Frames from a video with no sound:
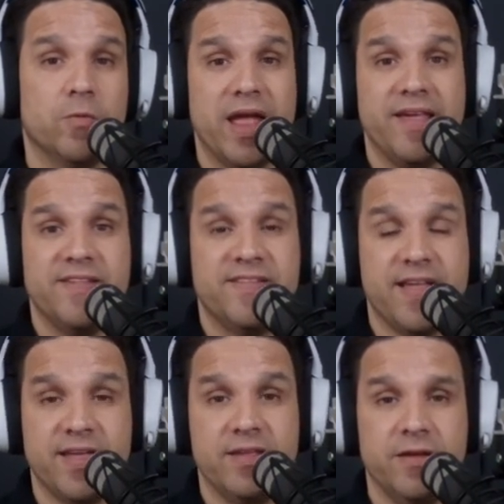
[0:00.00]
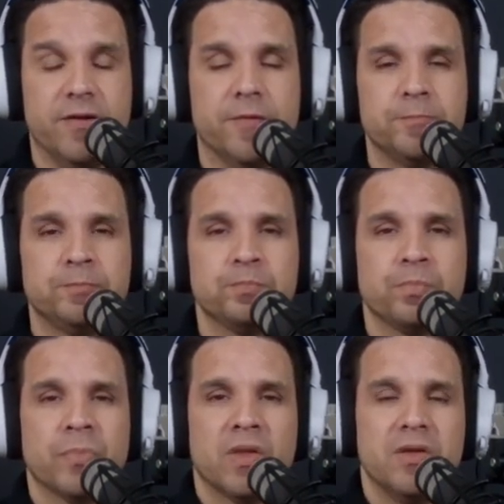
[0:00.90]
right? His second year.
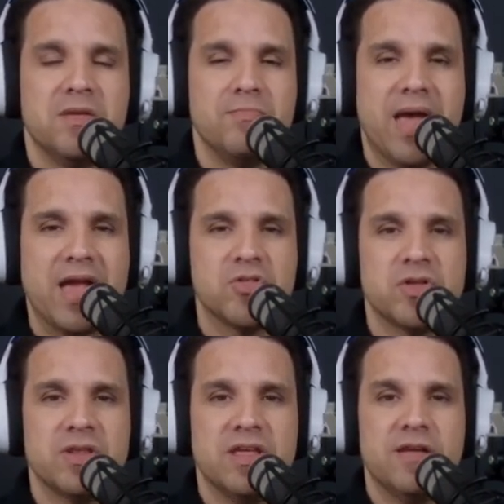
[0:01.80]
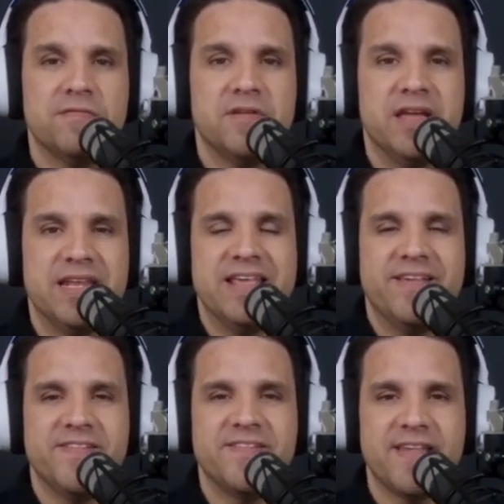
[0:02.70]
Imagine if in
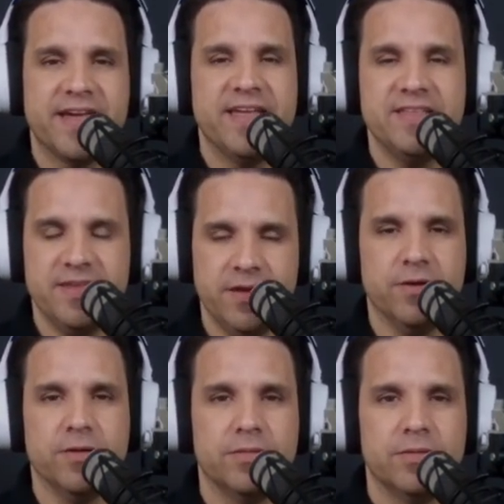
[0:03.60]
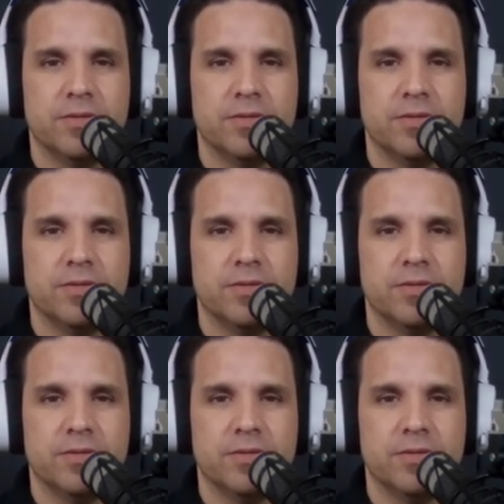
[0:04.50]
his second year,